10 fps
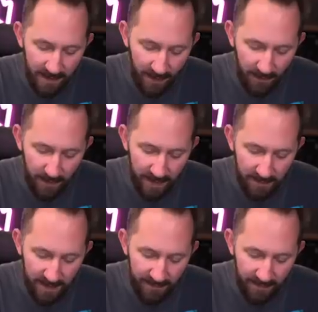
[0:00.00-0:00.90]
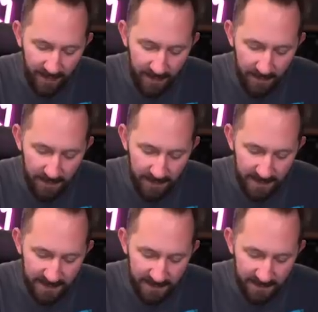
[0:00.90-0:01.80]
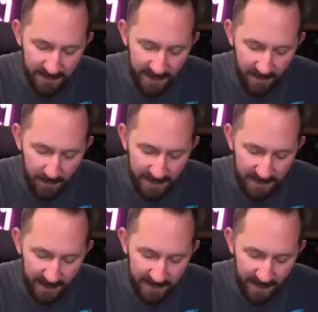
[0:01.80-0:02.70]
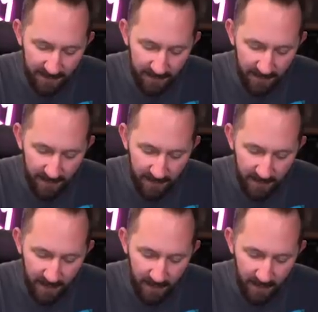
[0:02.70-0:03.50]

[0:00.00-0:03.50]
Not recommended for anyone who doesn't understand what it's like to have a father